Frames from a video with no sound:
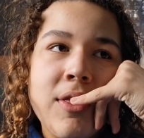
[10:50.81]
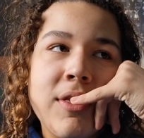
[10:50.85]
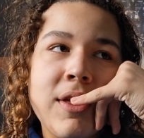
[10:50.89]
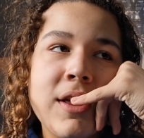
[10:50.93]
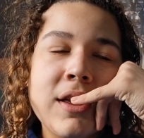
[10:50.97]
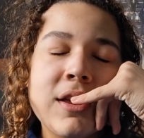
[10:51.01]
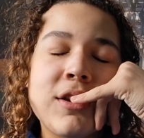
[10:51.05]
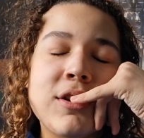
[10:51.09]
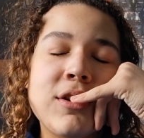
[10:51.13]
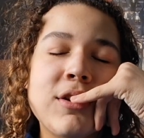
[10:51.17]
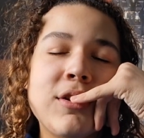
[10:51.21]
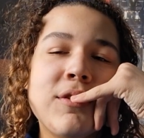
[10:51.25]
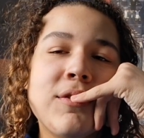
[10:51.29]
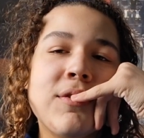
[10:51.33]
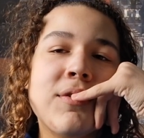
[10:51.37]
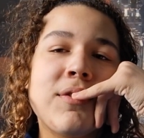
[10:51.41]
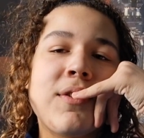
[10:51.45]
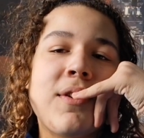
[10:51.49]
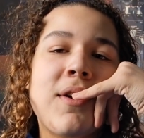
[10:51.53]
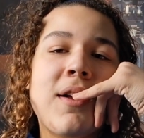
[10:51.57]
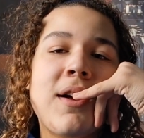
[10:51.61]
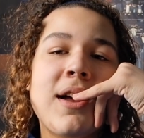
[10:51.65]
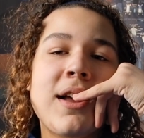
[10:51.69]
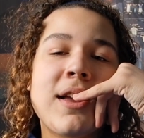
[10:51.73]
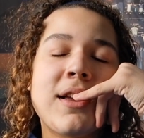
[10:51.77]
Thank you for
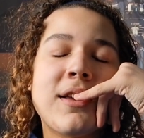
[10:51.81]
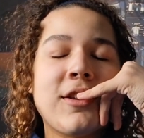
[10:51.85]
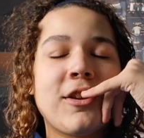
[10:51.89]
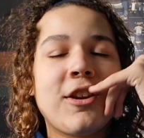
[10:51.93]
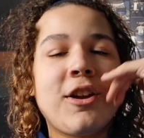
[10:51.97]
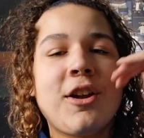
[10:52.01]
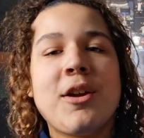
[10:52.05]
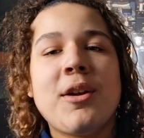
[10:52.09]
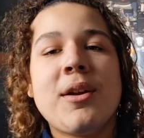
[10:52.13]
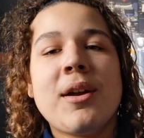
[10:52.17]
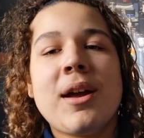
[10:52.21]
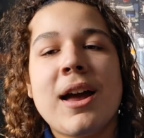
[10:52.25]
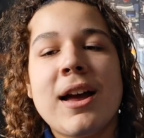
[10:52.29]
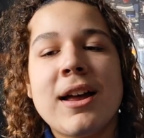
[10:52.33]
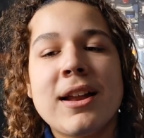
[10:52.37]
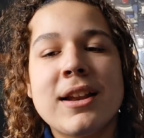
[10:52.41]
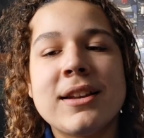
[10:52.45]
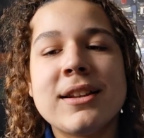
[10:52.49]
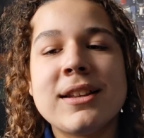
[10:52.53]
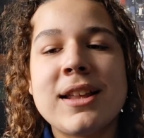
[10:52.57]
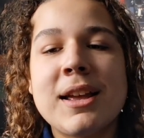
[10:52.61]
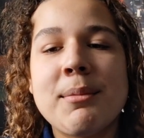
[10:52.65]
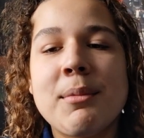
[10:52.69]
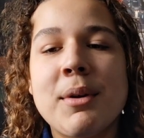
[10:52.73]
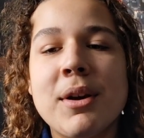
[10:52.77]
flying,"
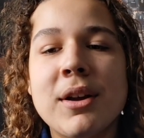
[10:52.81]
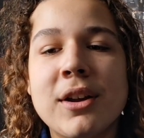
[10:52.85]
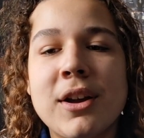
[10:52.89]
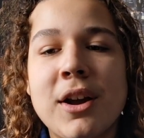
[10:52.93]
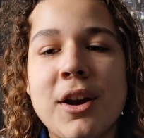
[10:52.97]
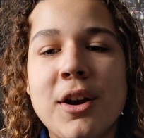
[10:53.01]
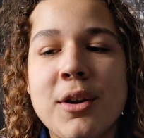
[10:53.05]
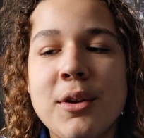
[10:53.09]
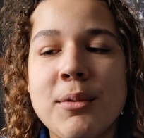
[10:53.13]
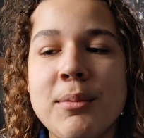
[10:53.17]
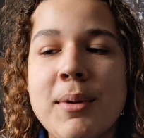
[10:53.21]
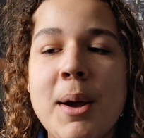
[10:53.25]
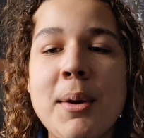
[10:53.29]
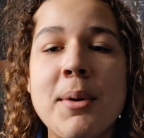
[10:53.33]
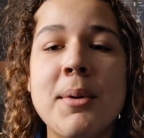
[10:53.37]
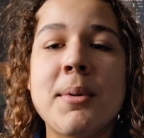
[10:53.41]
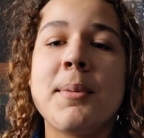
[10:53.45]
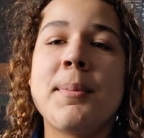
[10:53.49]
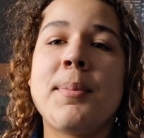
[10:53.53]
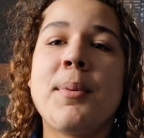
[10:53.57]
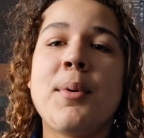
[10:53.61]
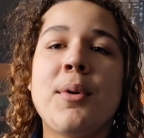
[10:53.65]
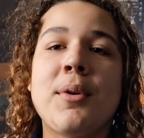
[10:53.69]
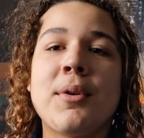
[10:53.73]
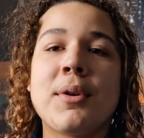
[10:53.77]
and they might go,
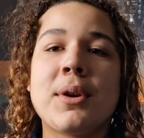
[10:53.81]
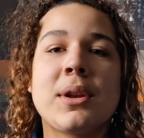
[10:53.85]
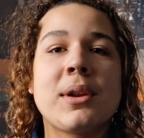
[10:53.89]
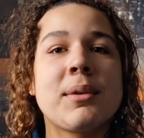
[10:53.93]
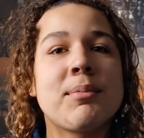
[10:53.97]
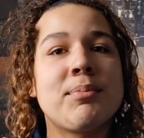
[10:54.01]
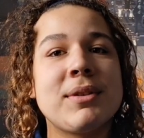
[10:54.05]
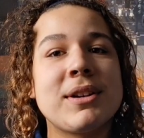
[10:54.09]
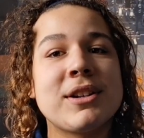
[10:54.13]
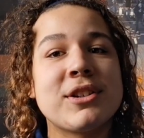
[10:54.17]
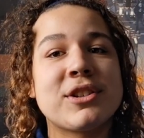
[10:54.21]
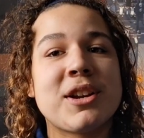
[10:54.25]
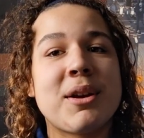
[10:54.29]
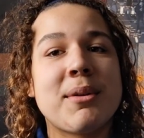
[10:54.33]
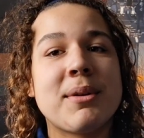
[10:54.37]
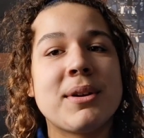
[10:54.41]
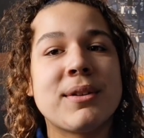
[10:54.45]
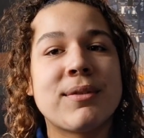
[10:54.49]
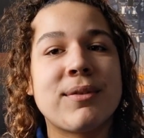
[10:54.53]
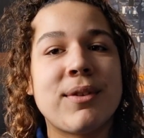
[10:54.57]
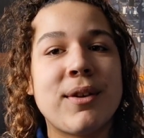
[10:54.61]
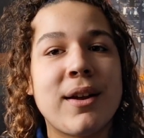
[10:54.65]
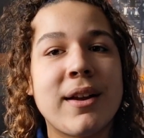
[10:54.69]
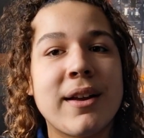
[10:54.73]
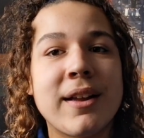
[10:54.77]
"Welcome aboard British
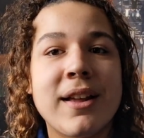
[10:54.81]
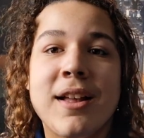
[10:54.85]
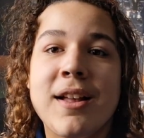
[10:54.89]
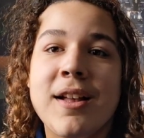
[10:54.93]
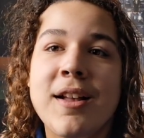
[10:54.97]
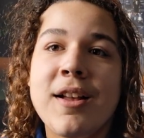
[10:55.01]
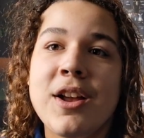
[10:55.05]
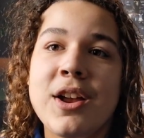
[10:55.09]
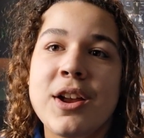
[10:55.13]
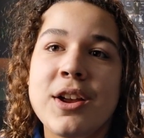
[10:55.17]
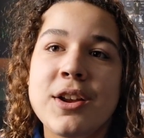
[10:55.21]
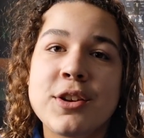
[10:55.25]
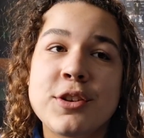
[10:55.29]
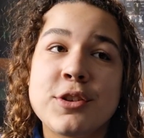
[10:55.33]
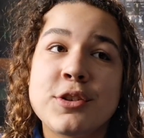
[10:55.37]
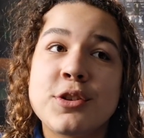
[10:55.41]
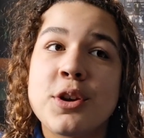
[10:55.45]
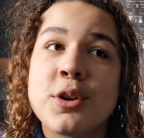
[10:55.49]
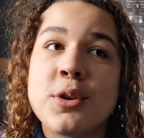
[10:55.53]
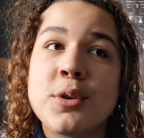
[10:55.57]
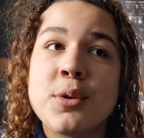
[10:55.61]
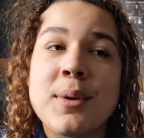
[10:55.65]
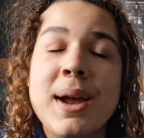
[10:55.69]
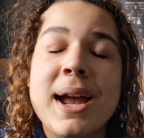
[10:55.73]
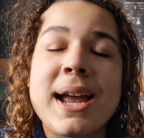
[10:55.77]
Airways flight
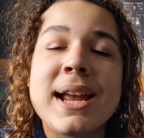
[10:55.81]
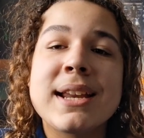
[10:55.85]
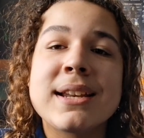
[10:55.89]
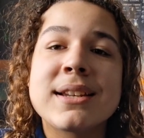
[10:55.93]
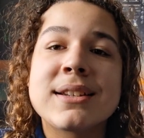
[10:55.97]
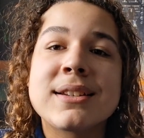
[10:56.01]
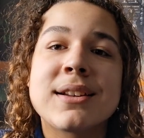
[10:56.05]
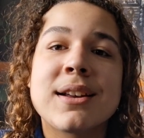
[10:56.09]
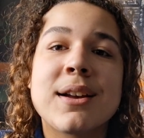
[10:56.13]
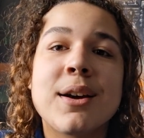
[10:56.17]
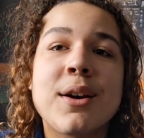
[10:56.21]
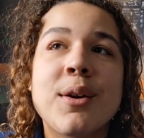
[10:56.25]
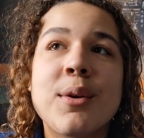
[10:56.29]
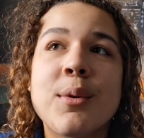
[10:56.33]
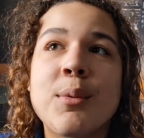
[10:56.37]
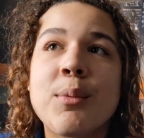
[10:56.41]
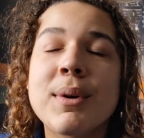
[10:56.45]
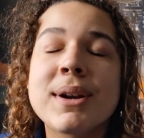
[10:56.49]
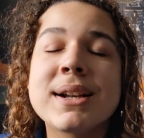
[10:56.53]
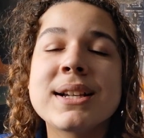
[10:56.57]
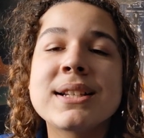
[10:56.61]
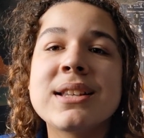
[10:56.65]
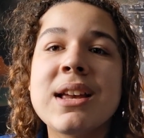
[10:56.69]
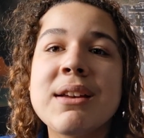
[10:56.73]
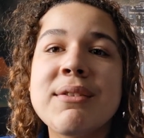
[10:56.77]

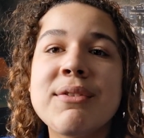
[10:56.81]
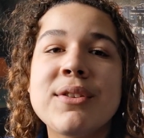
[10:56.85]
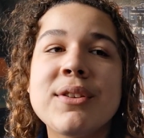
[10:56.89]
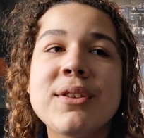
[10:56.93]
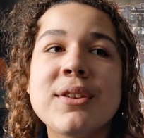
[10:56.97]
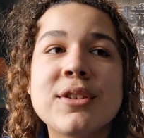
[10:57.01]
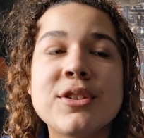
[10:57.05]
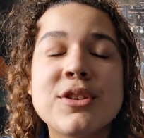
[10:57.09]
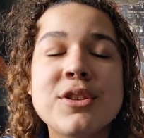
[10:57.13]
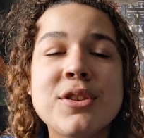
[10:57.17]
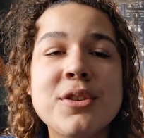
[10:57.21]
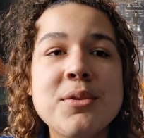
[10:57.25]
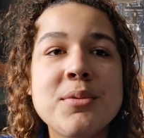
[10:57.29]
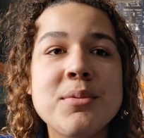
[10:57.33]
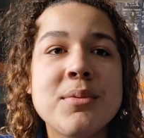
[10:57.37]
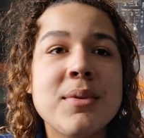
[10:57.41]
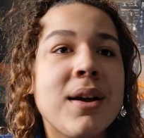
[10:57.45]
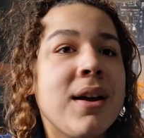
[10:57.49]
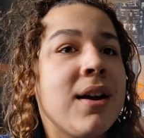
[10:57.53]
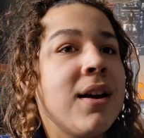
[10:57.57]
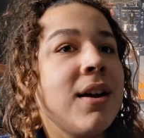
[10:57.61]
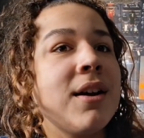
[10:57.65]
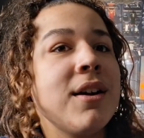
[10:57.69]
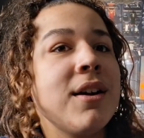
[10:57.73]
2817 to